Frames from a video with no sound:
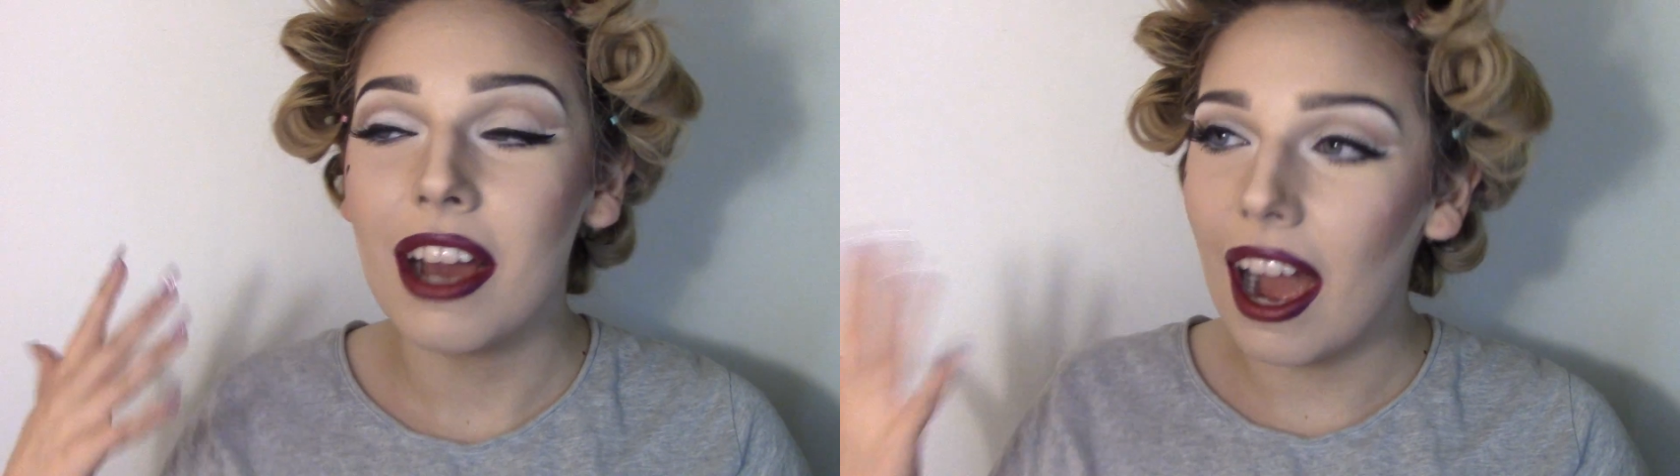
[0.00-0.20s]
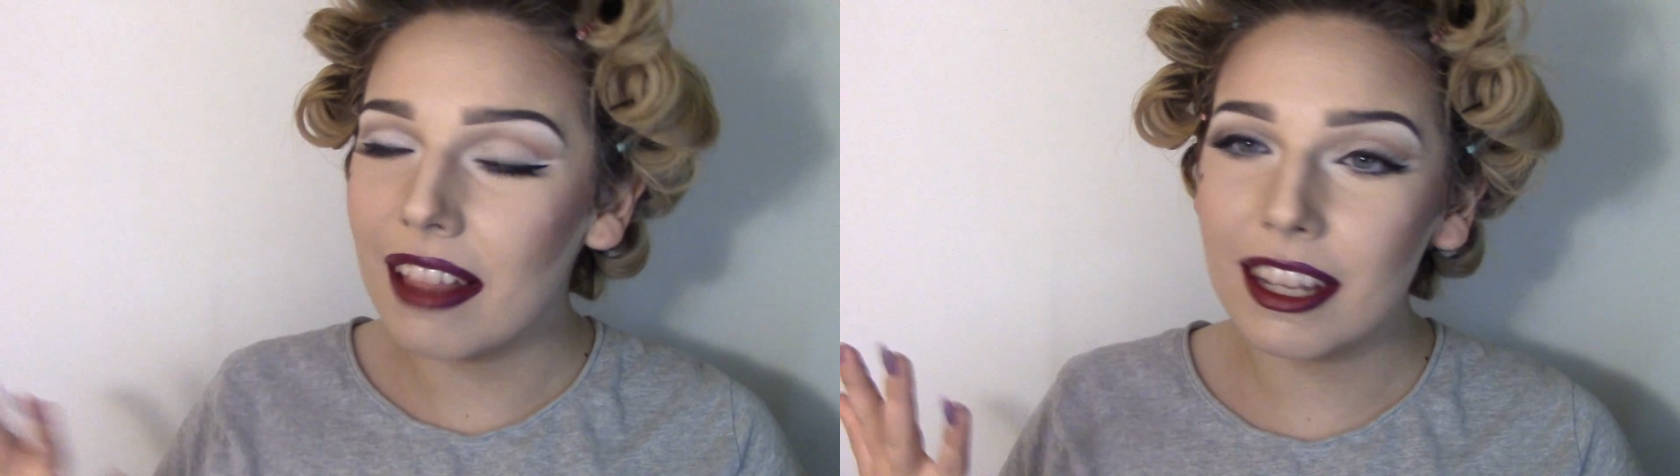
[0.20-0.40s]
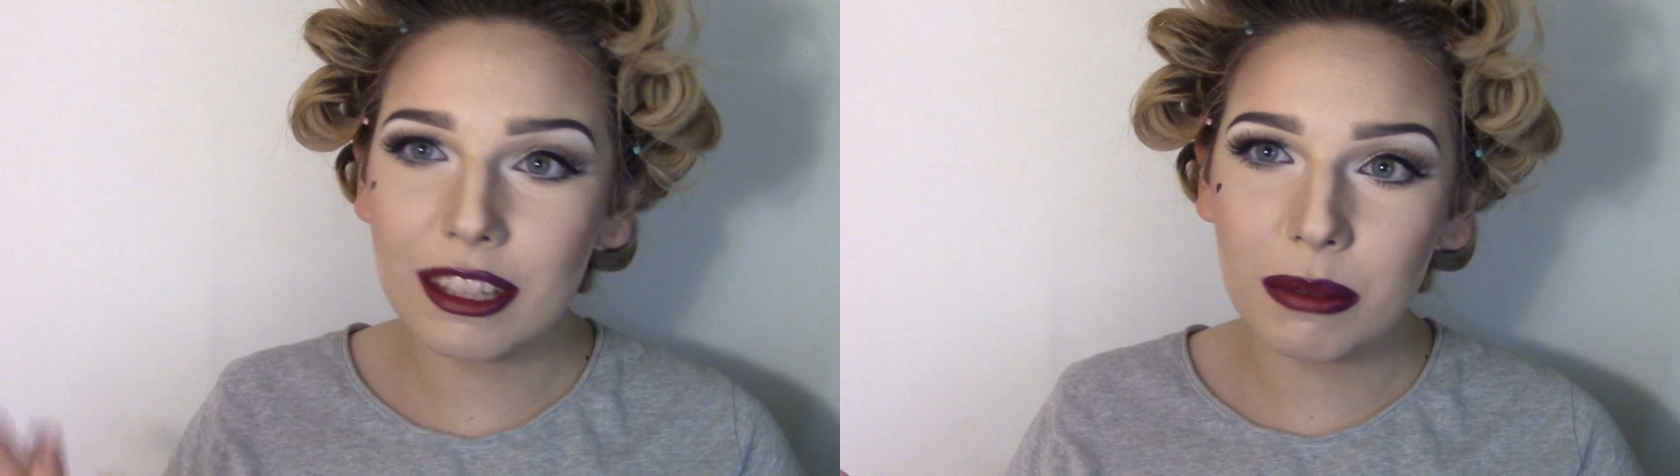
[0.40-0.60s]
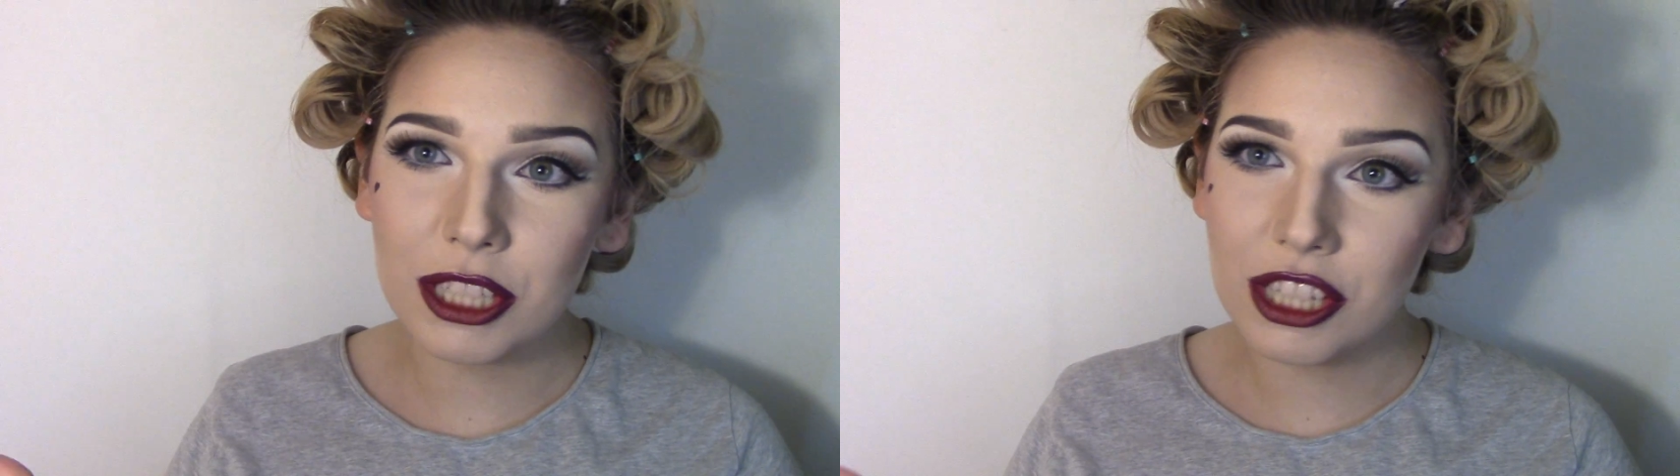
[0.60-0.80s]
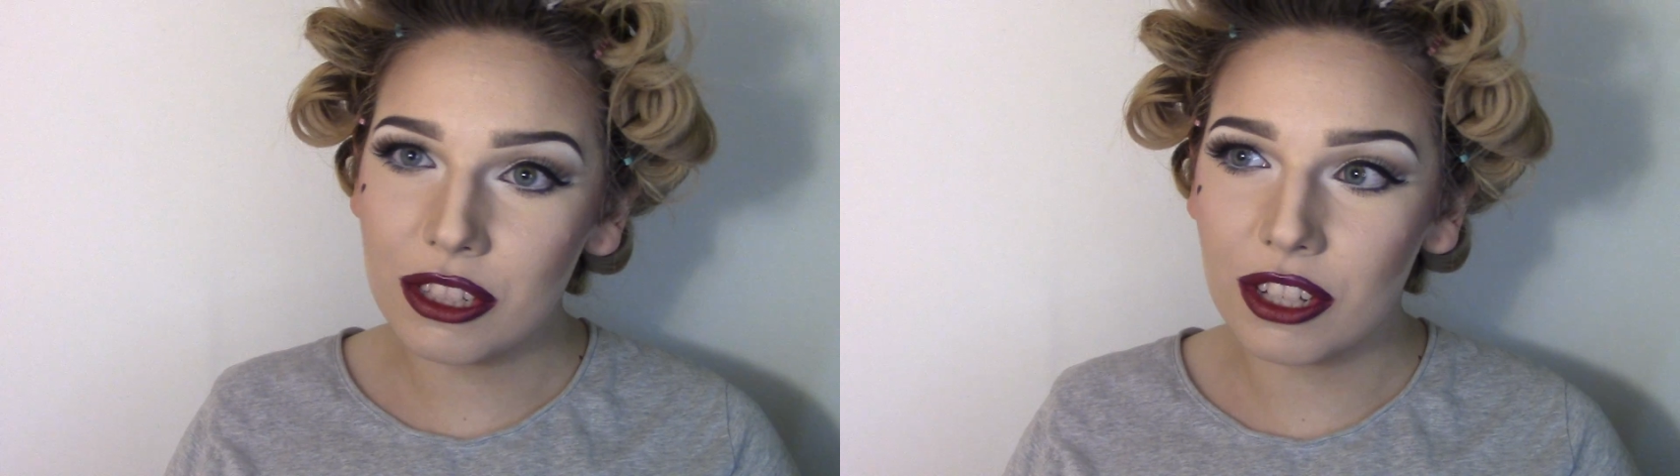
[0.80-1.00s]
I like the way
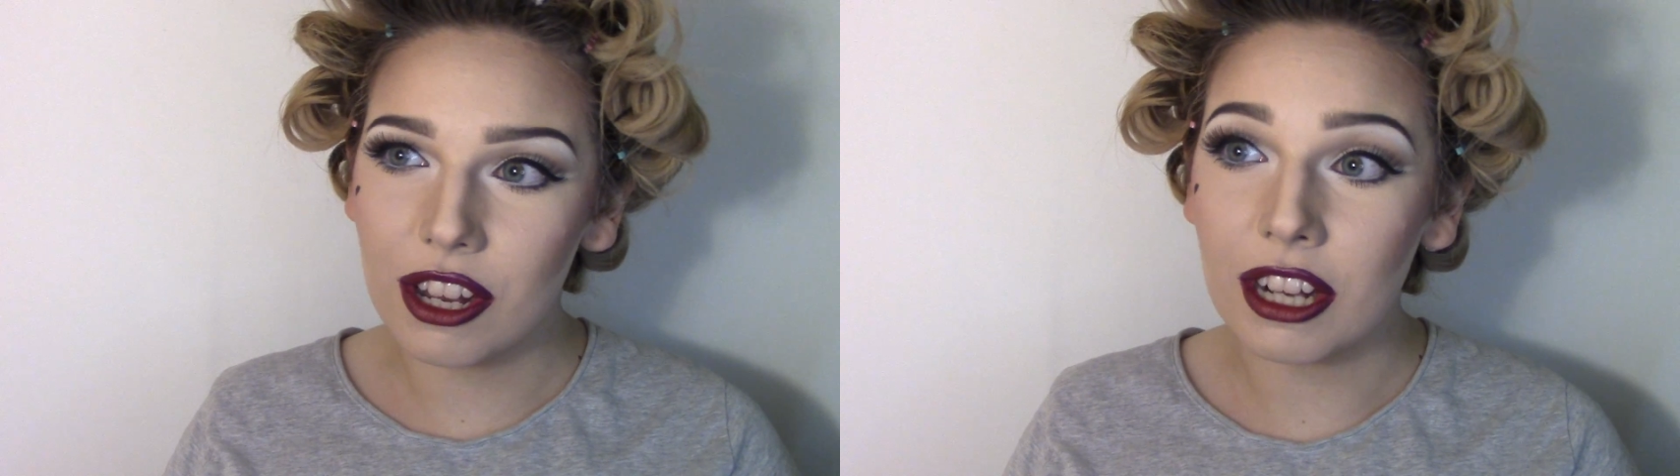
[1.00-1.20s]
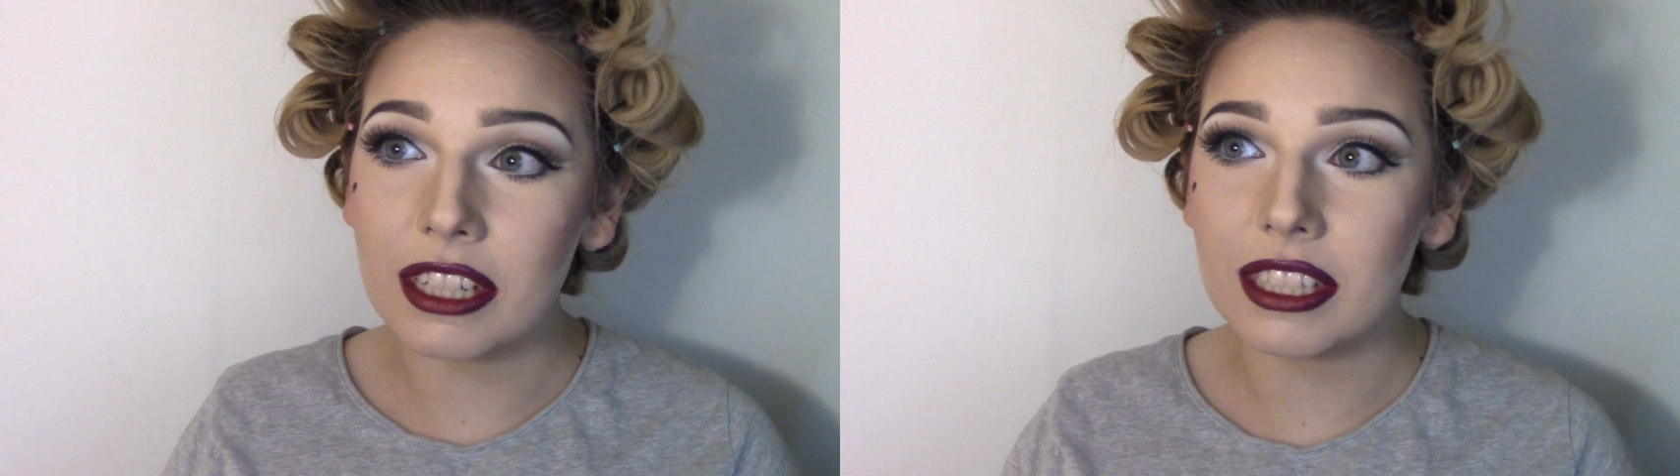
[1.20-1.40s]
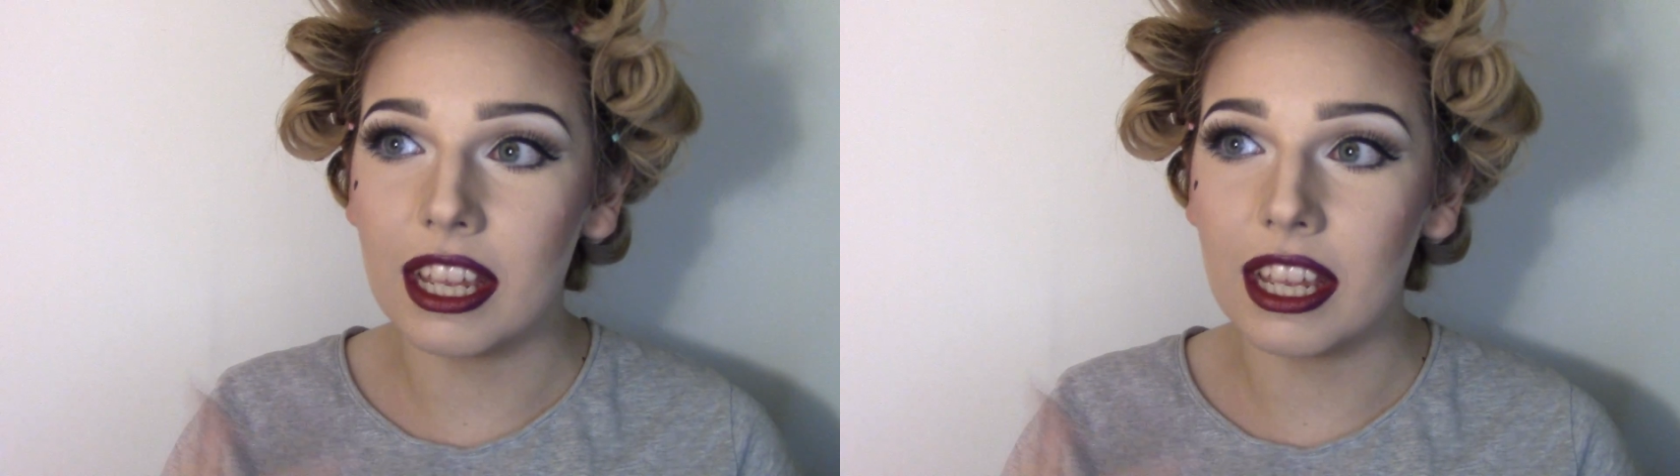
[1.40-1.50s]
she looks,